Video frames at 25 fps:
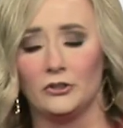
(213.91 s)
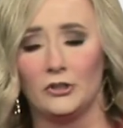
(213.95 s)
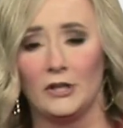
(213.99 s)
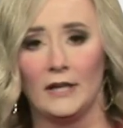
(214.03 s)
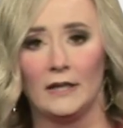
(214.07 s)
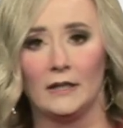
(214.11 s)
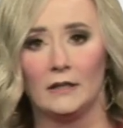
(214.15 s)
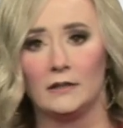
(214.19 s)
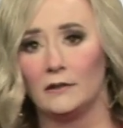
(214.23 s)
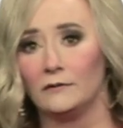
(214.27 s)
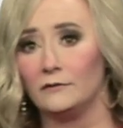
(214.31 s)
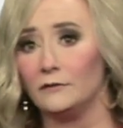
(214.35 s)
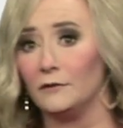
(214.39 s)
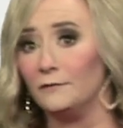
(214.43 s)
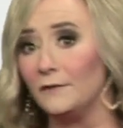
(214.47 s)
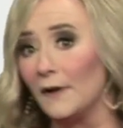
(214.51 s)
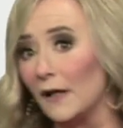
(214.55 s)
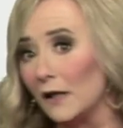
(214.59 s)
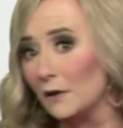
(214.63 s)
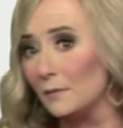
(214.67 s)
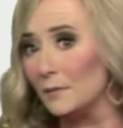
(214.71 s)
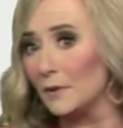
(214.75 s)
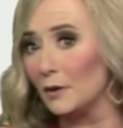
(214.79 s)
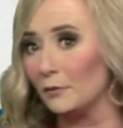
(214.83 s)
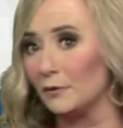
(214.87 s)
chance of
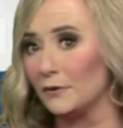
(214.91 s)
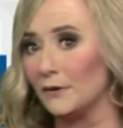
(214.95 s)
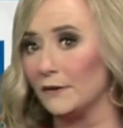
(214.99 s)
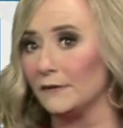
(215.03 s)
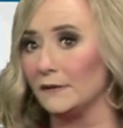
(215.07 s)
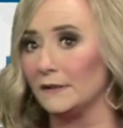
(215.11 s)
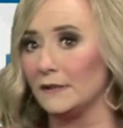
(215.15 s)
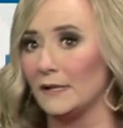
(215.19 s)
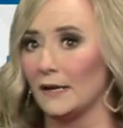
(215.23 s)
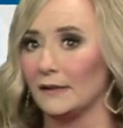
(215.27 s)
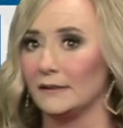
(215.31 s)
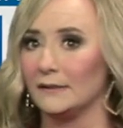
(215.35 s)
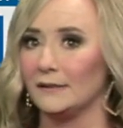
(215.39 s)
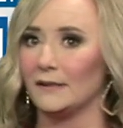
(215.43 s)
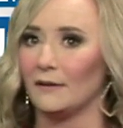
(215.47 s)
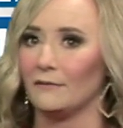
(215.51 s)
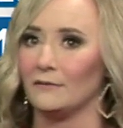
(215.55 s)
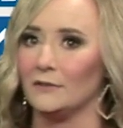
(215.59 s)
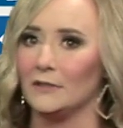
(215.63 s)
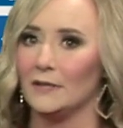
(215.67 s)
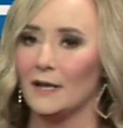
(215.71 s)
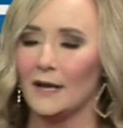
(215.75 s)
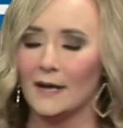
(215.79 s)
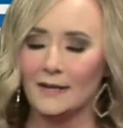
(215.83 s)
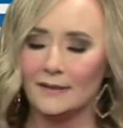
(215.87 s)
development within the next
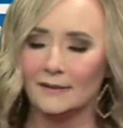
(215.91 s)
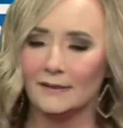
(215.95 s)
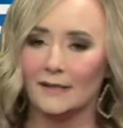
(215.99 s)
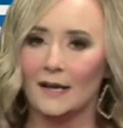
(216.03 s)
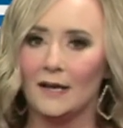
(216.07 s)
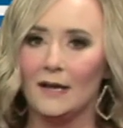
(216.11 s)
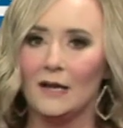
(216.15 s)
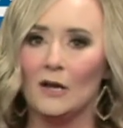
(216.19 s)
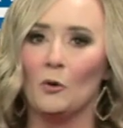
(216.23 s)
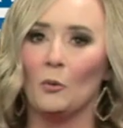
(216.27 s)
seven days.